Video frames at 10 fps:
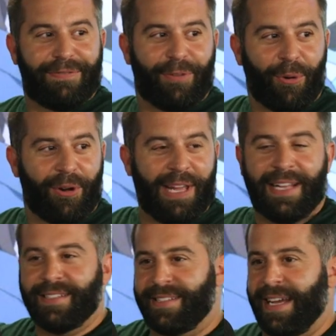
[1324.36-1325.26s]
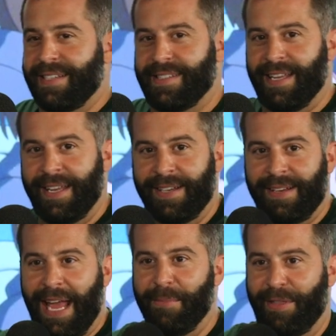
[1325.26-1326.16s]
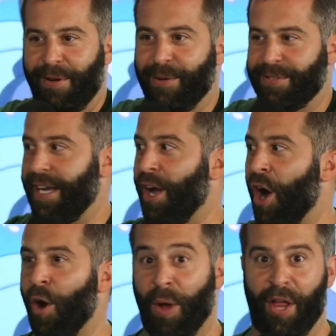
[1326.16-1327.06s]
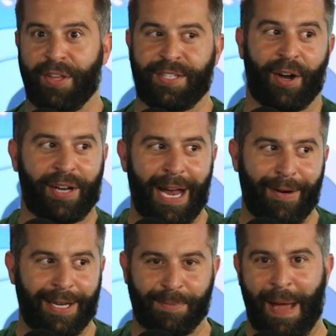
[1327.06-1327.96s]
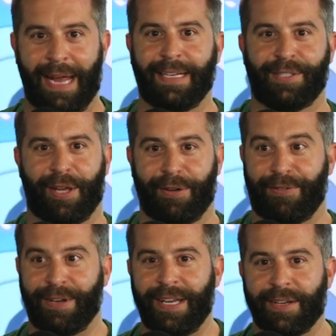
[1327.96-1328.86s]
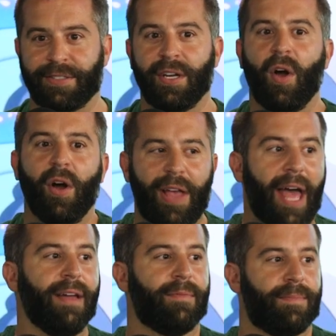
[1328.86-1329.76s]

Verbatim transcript: for incest in Game of Thrones. Like, oh, well, the Targaryens banged each other for years. Okay,